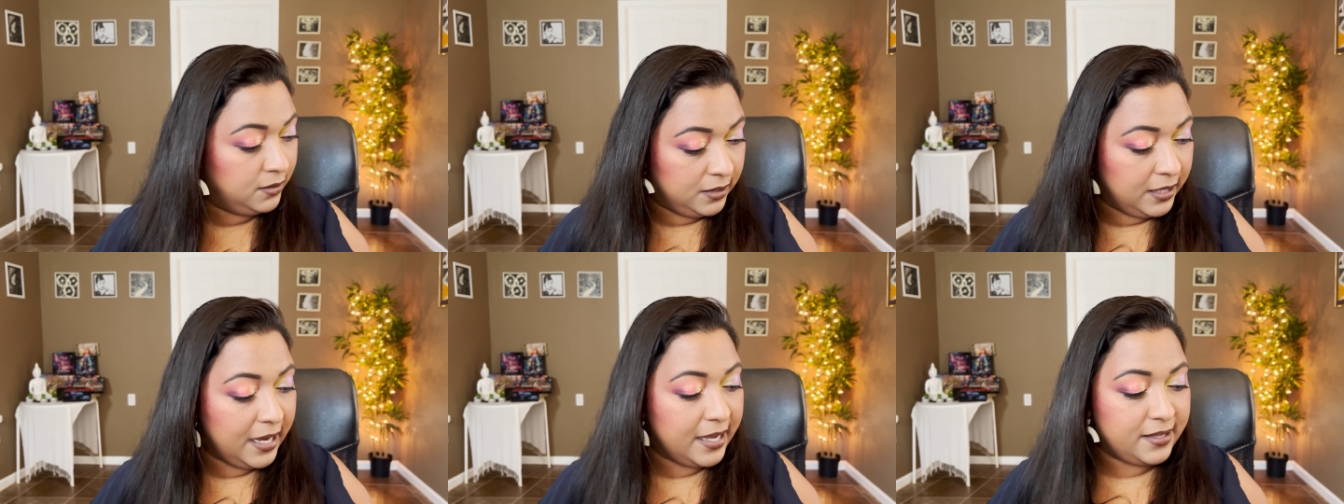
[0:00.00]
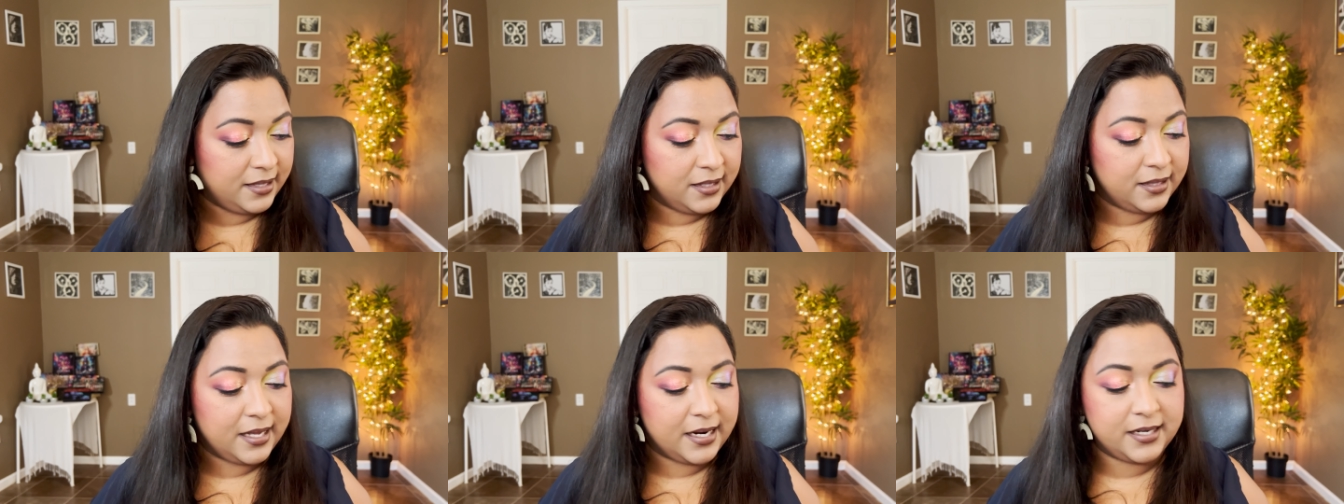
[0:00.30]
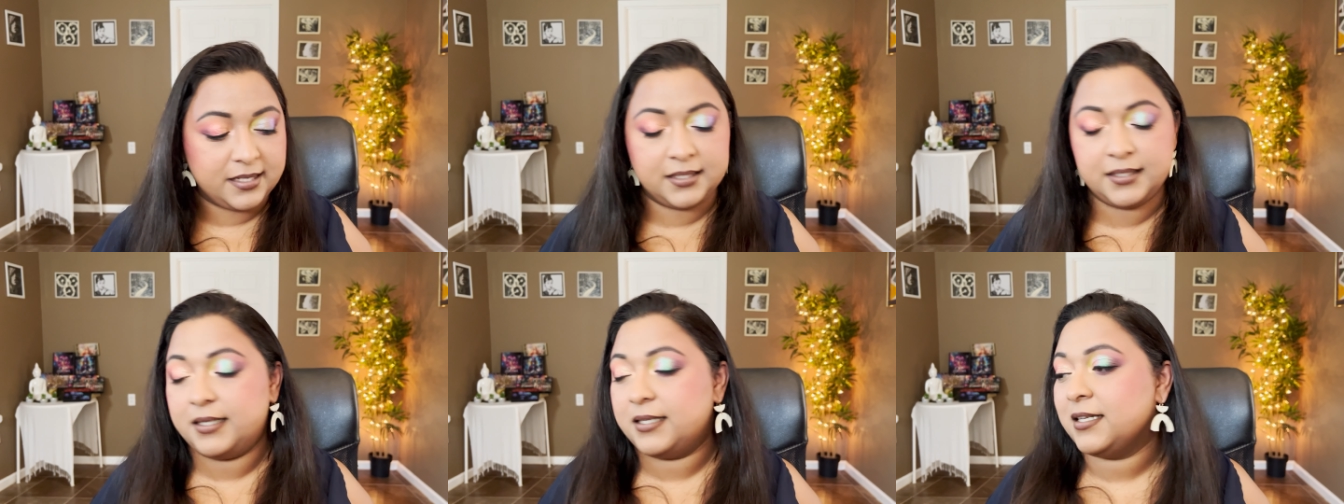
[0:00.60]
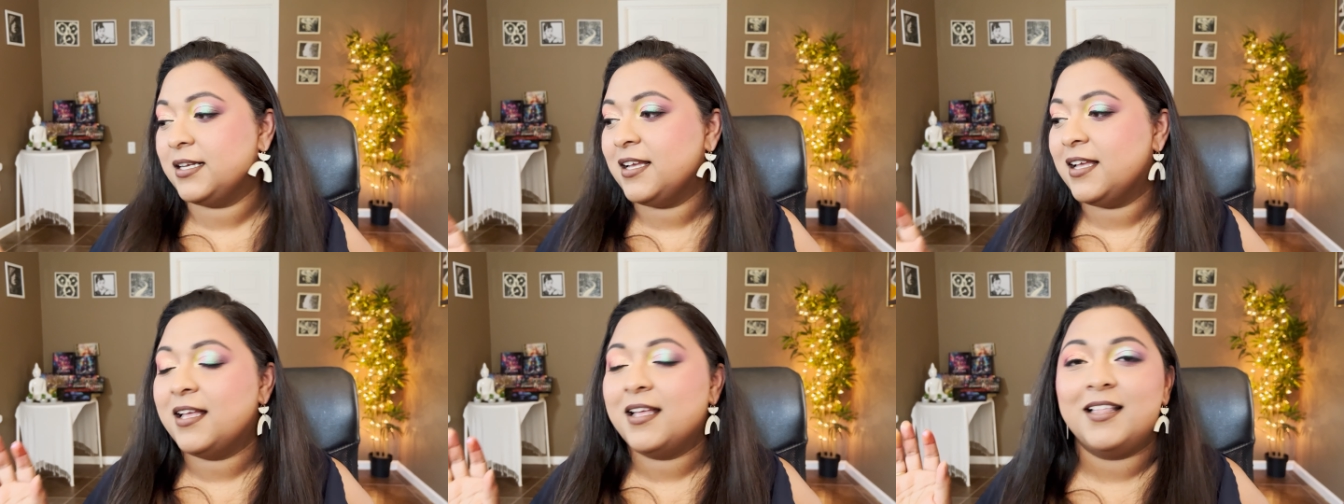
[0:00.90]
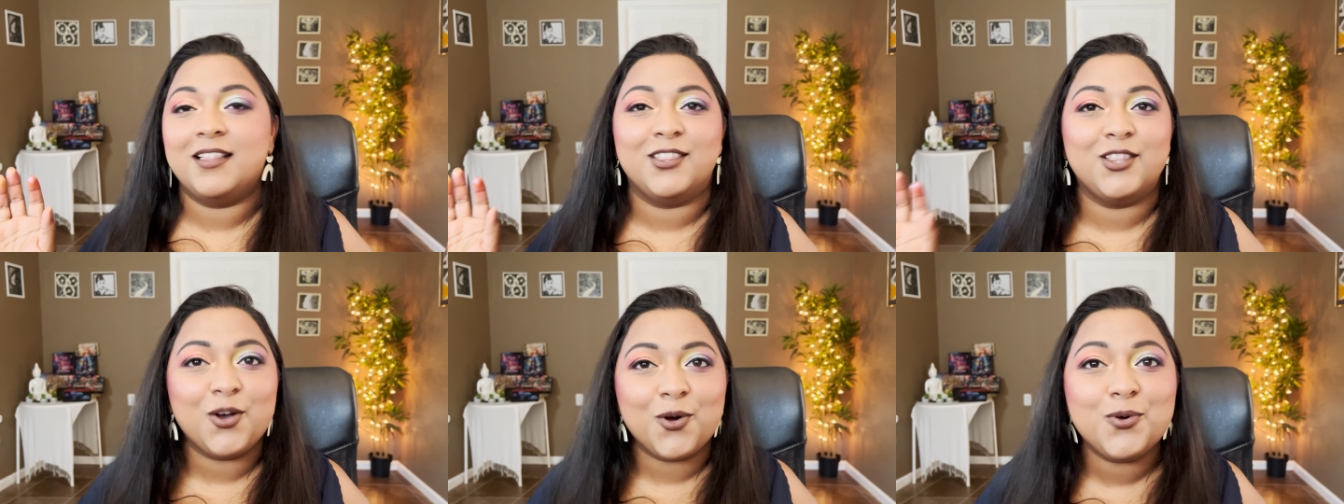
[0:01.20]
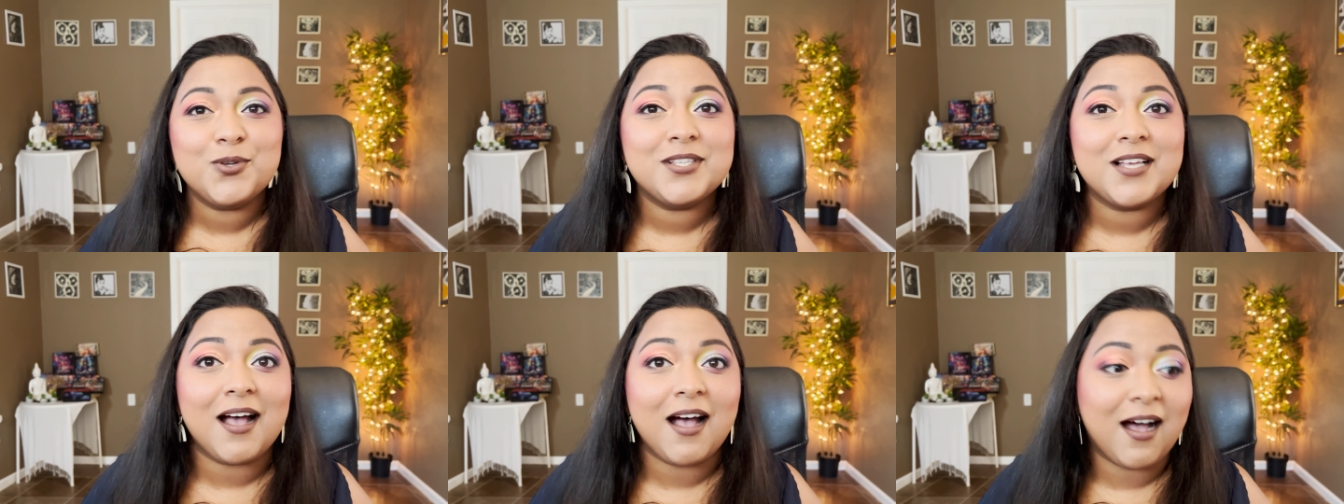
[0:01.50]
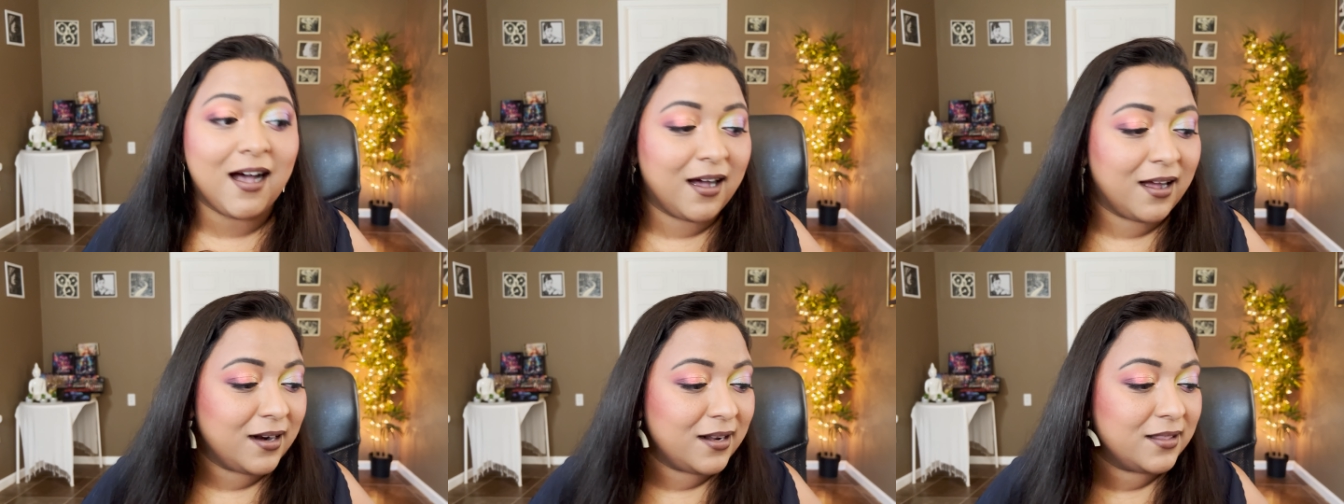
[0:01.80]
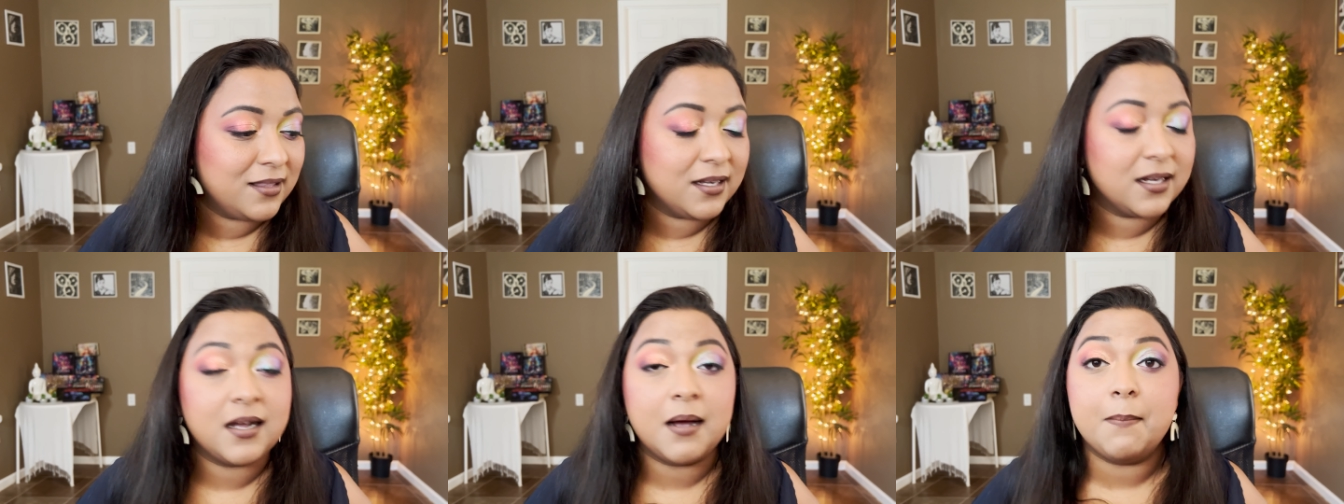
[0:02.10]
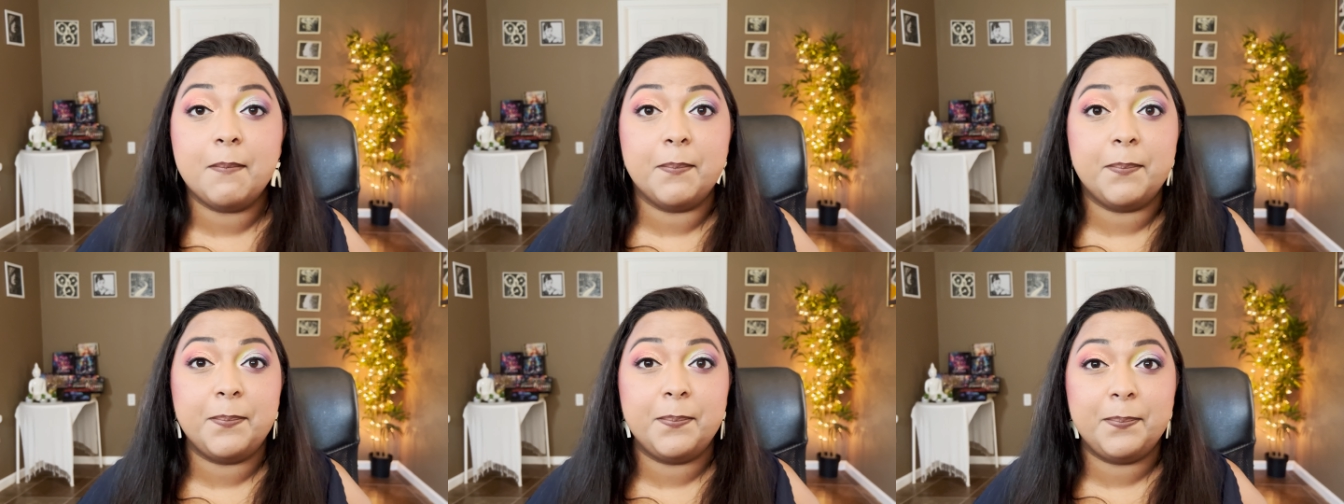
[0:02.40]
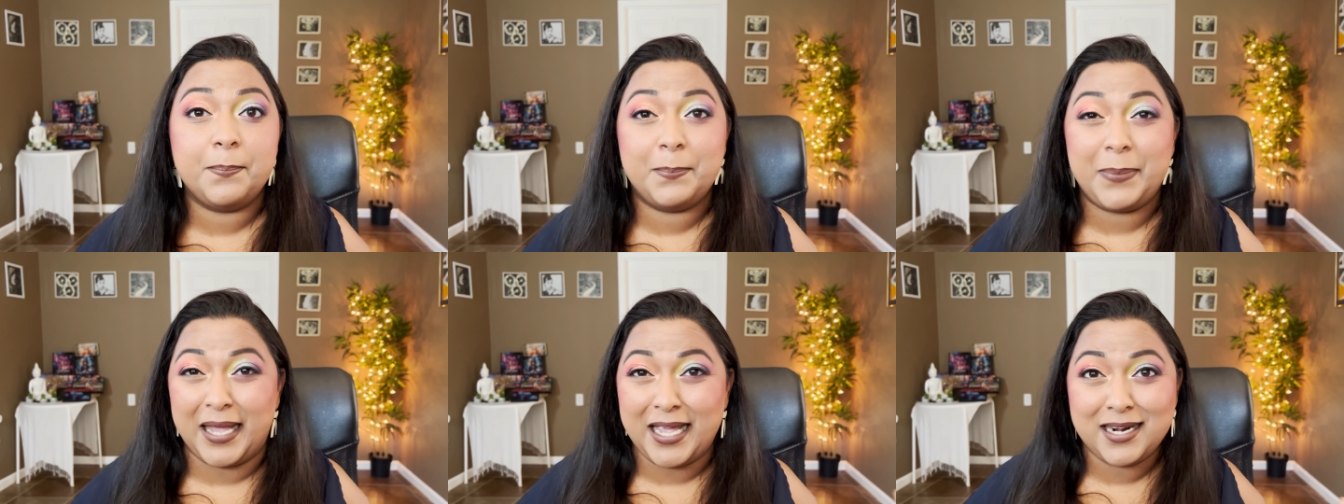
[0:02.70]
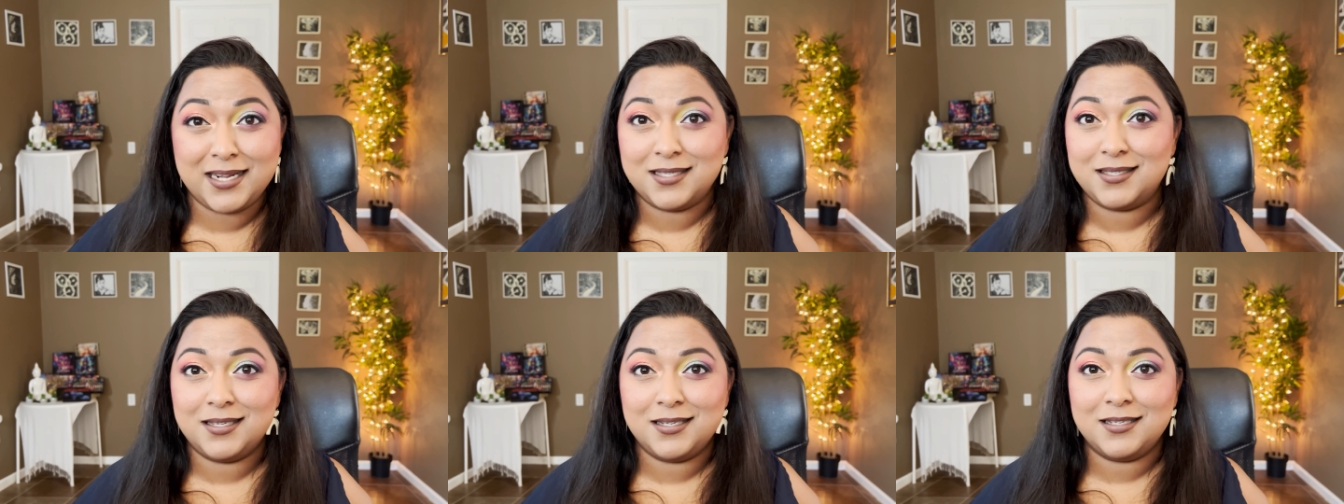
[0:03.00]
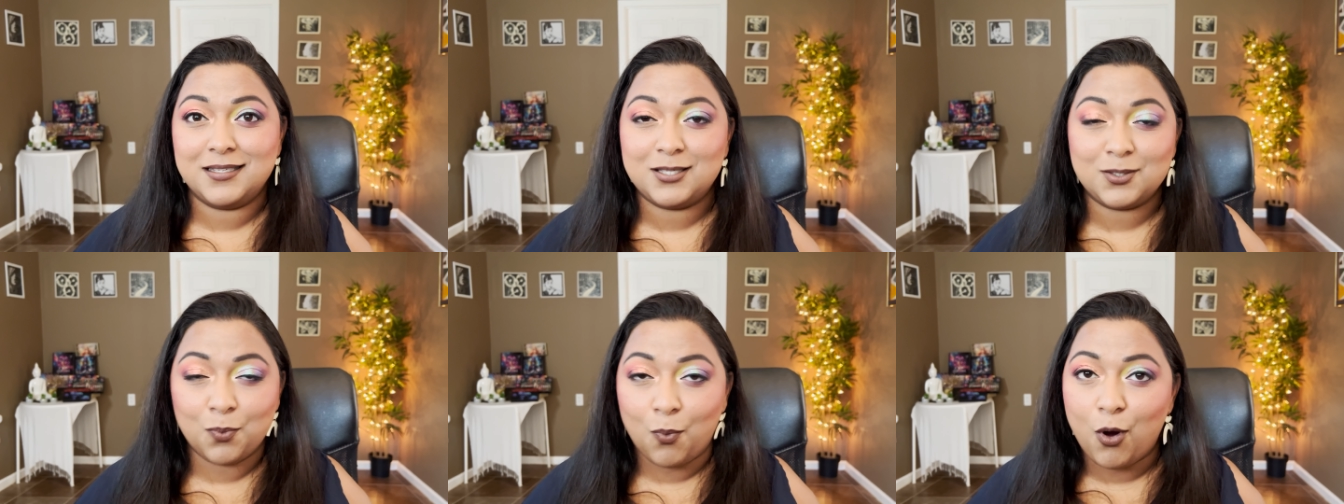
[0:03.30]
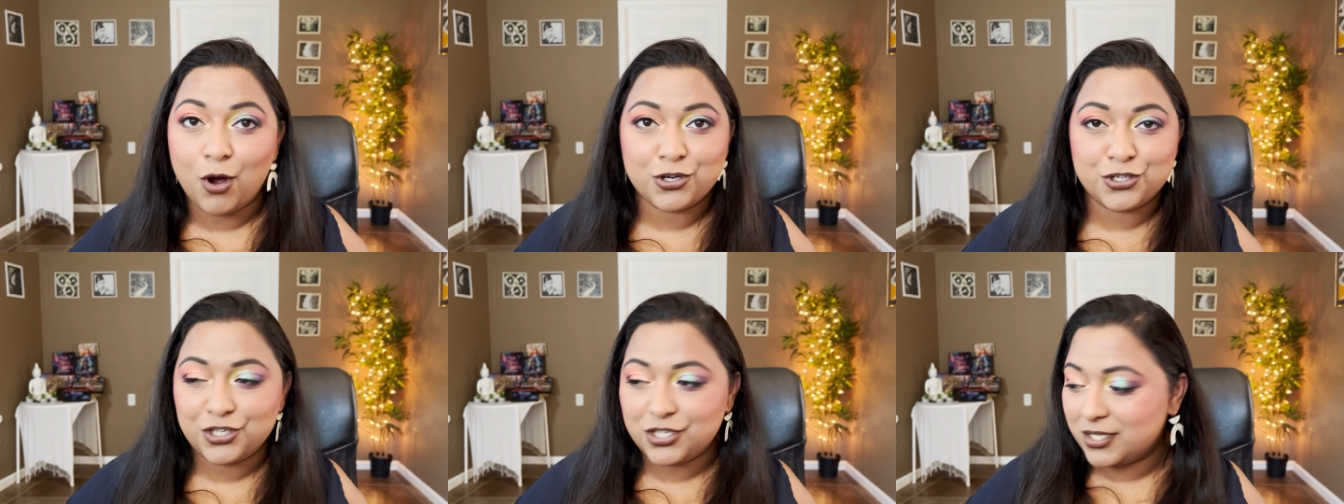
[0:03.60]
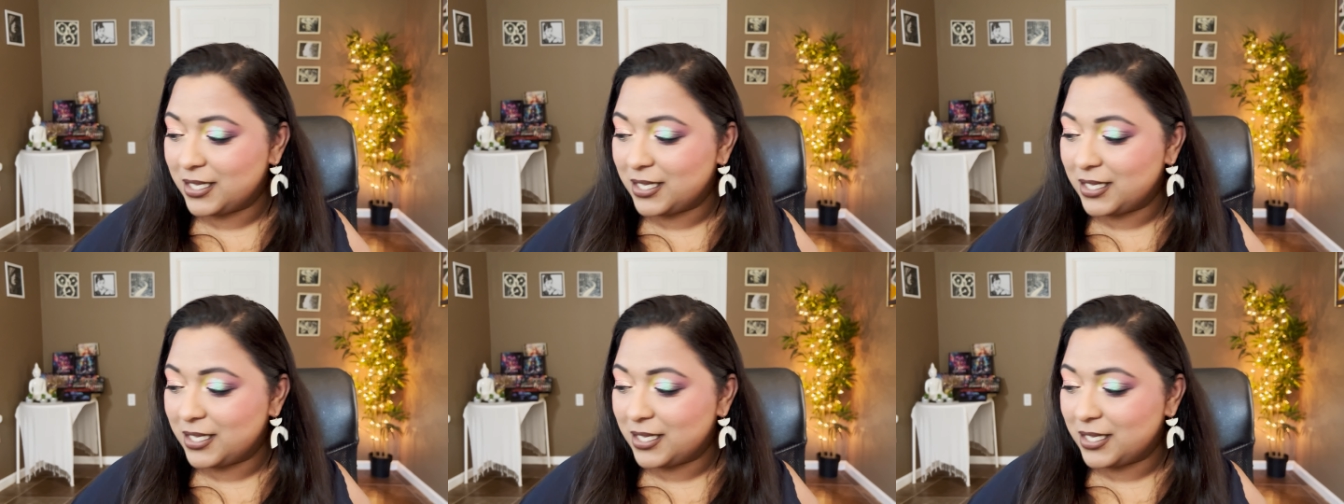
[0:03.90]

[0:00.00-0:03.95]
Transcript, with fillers: I think that is it. Those are the comparison swatches,